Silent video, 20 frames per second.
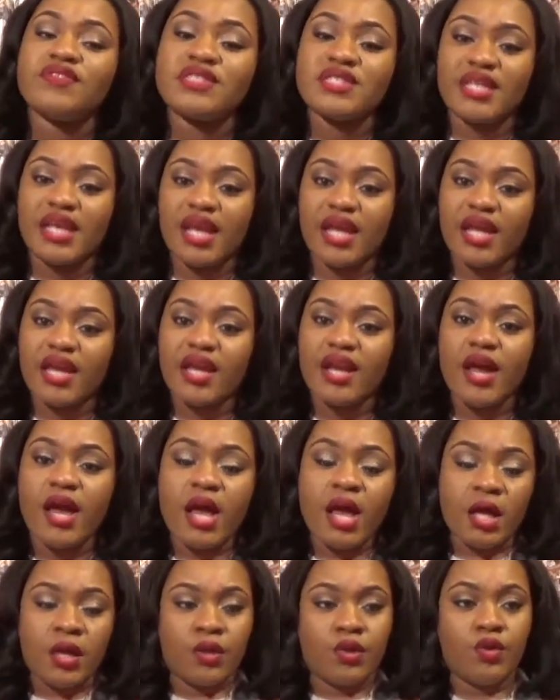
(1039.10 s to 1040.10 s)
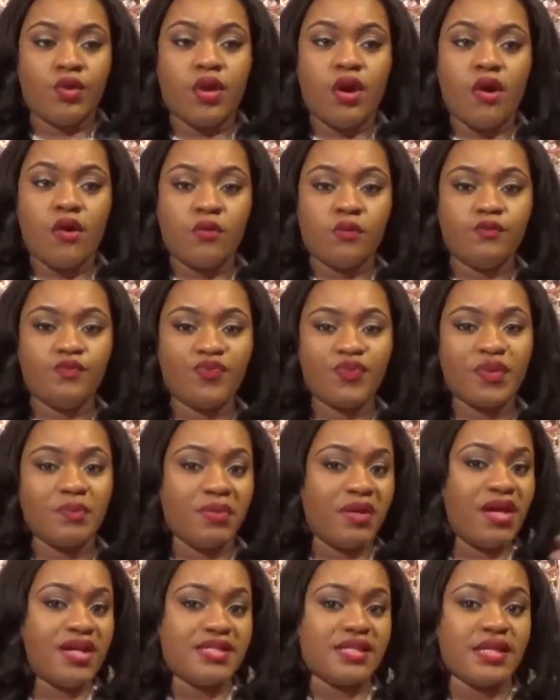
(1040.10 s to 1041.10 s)
seen, you know,
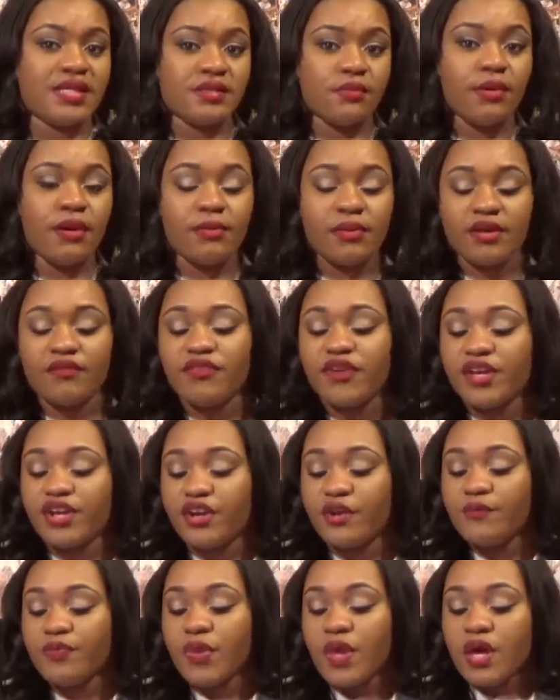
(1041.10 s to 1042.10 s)
because he is a public figure.